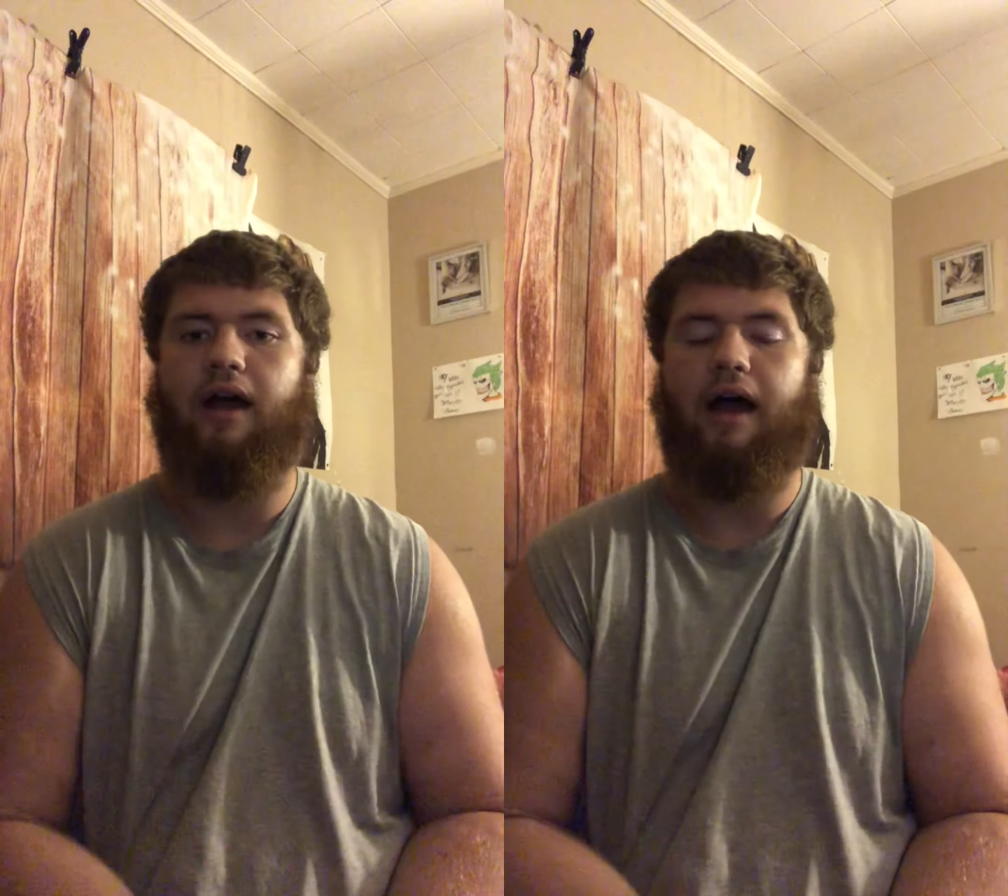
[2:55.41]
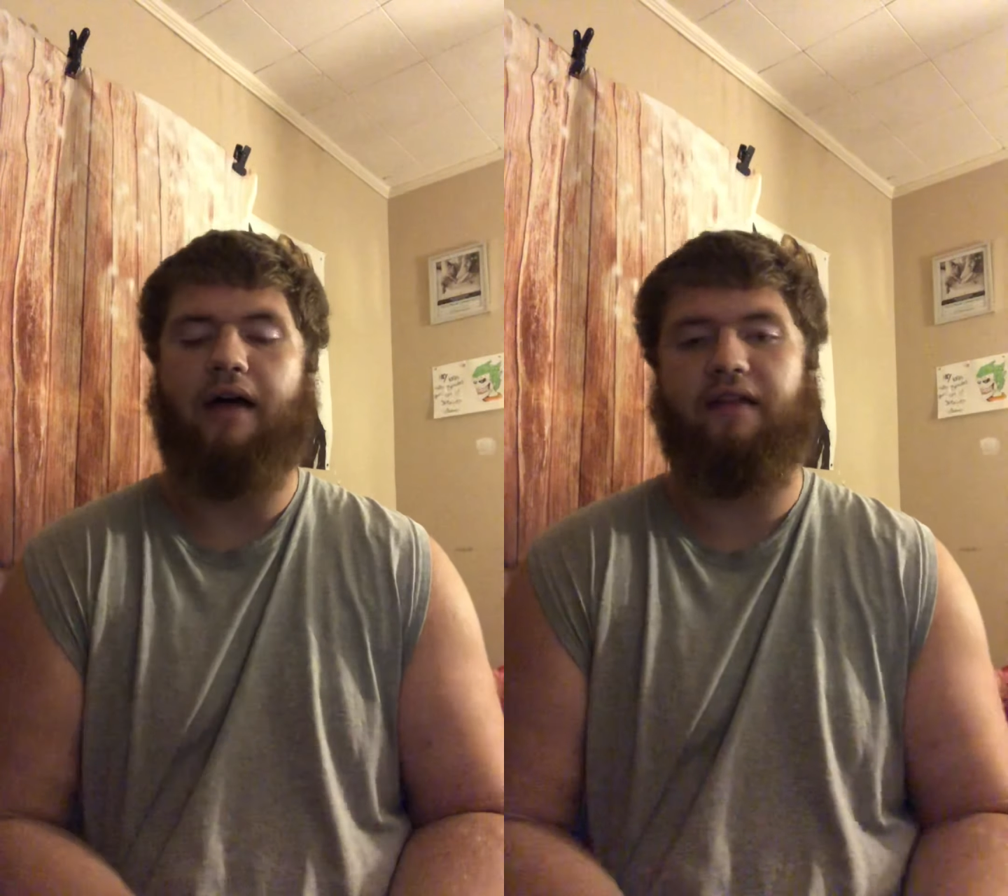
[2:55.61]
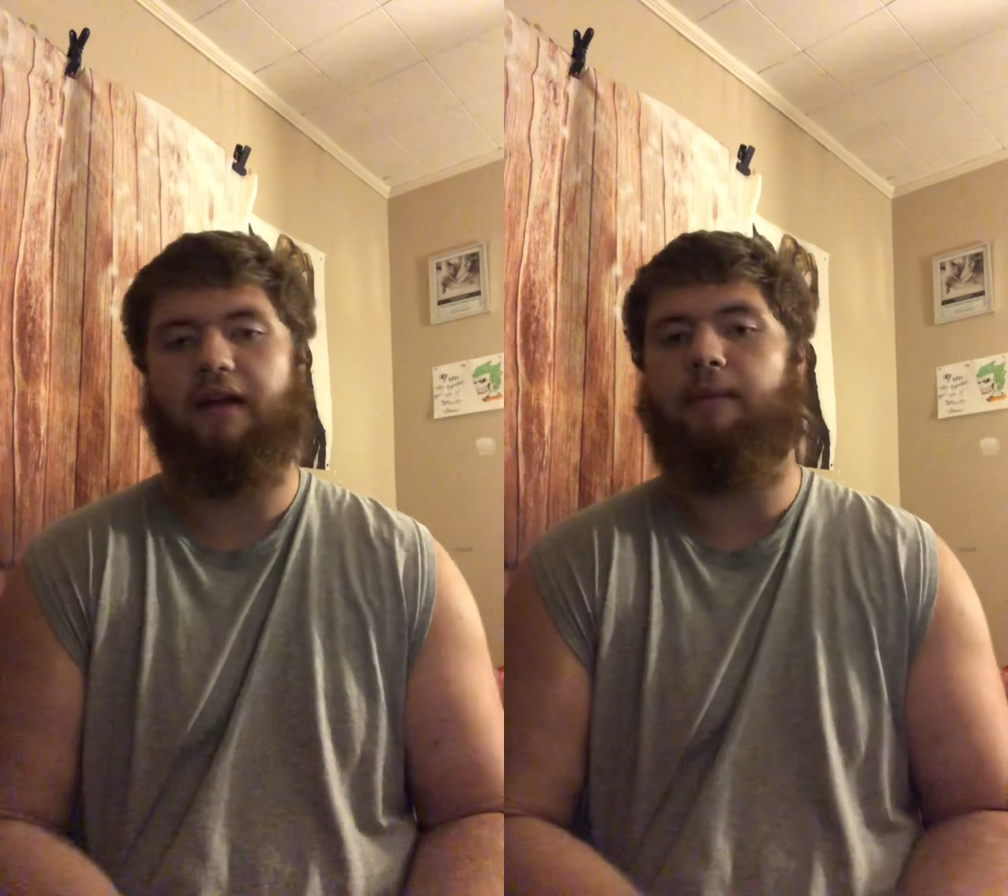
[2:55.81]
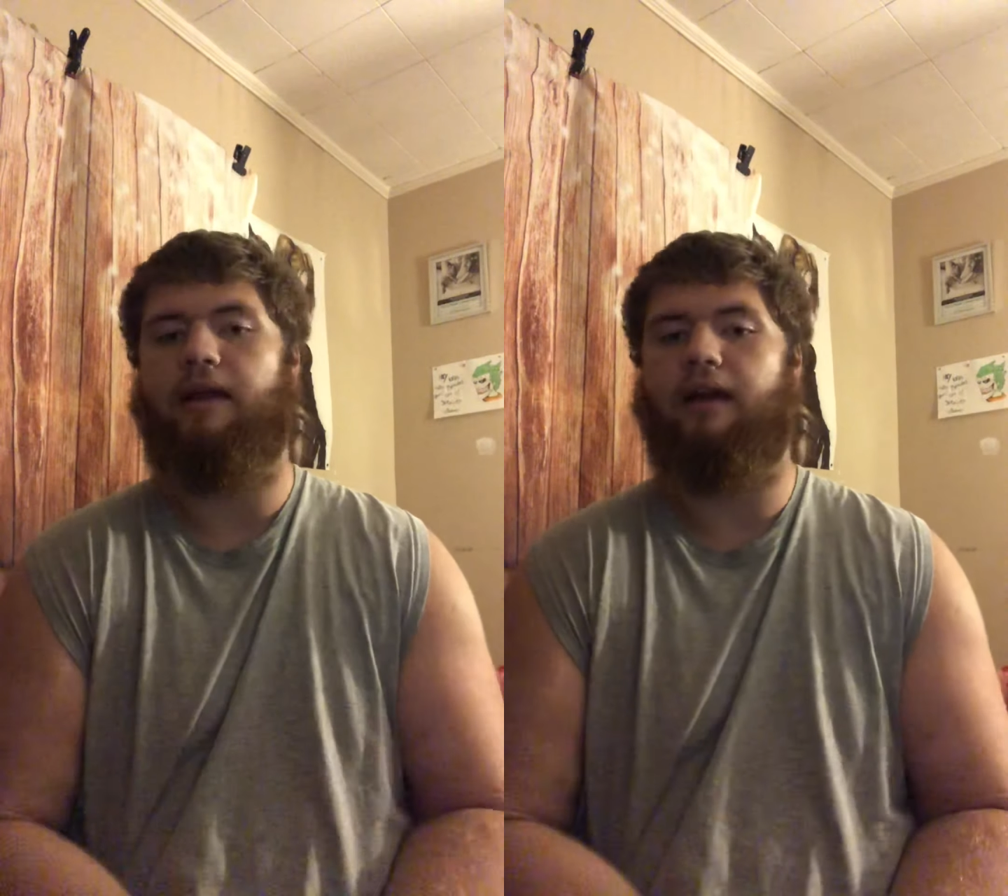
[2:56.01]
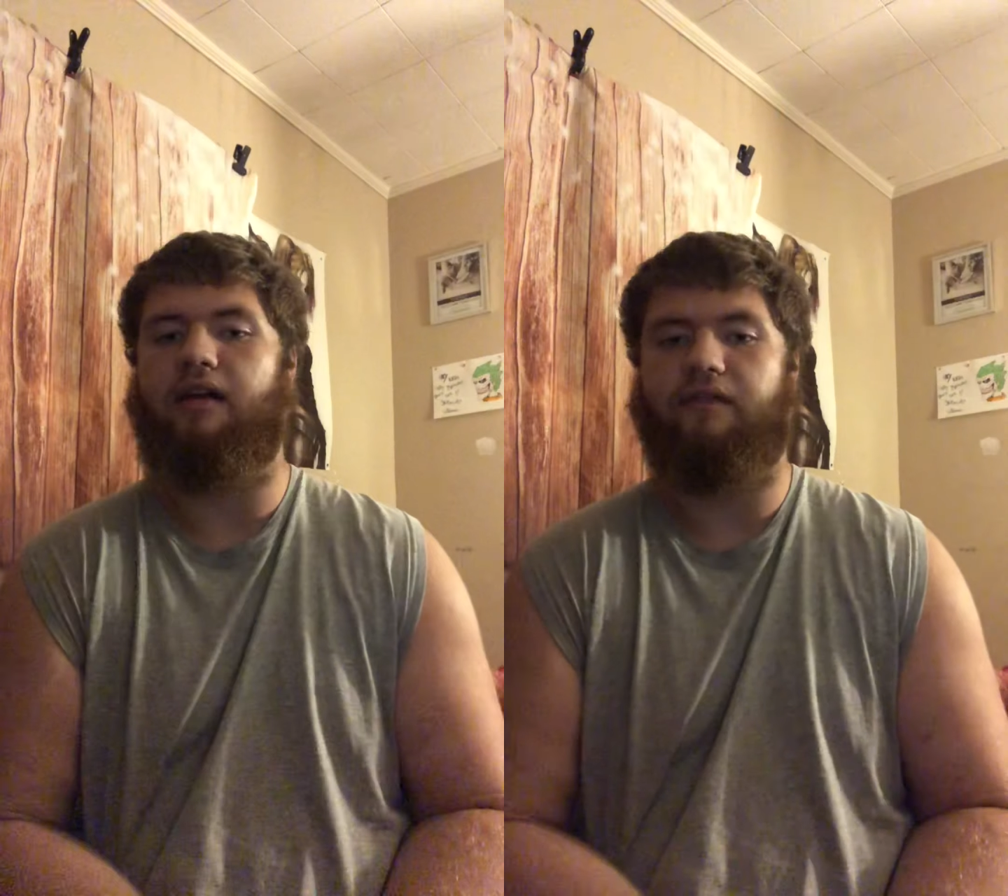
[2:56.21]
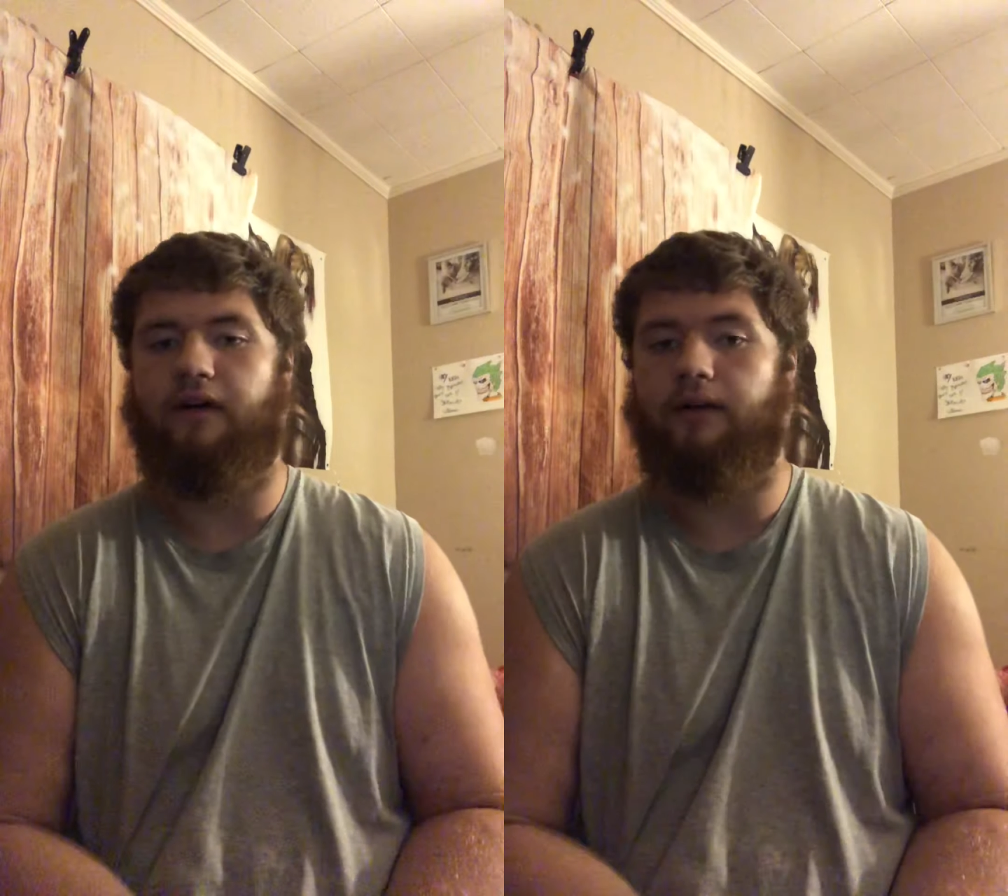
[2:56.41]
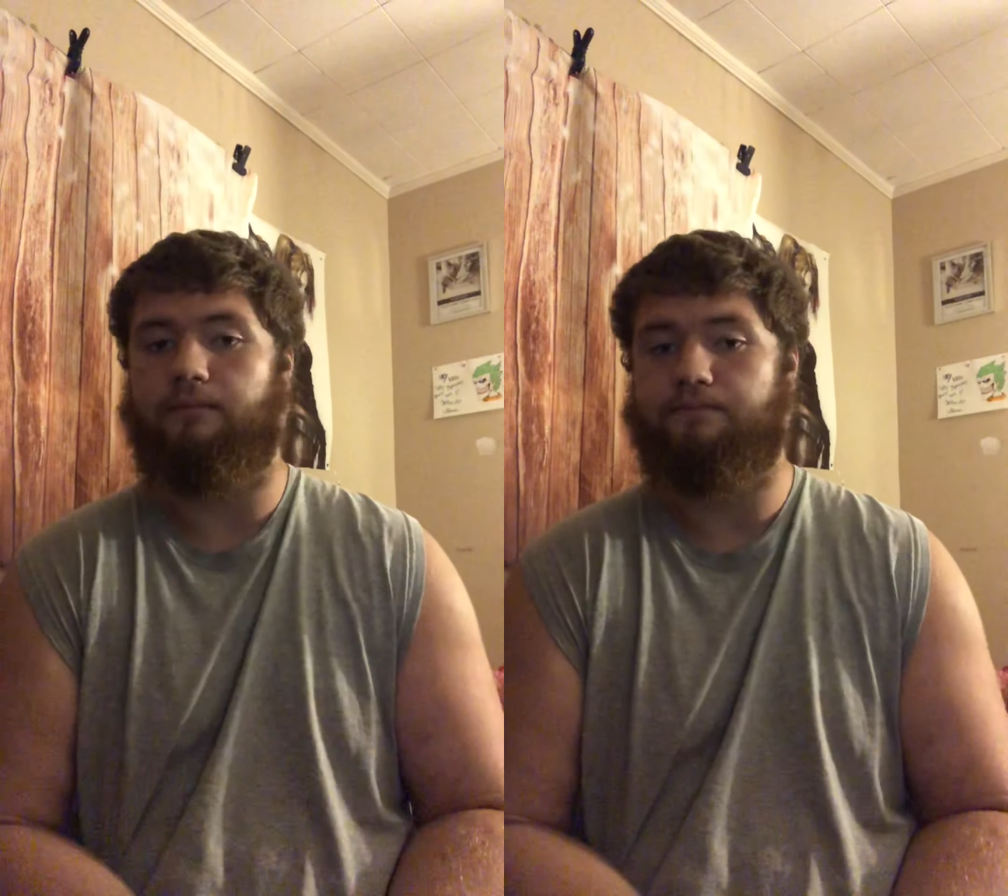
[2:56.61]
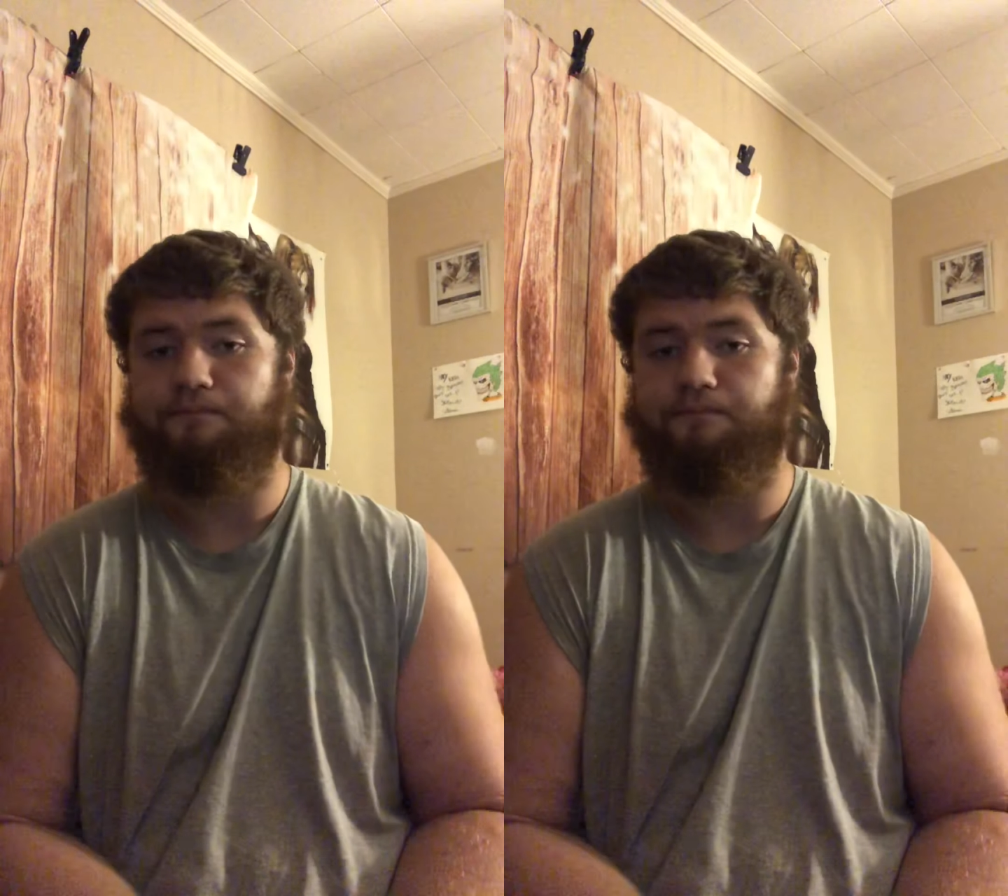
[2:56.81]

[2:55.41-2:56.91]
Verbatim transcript: I think that'd be a lot of fun.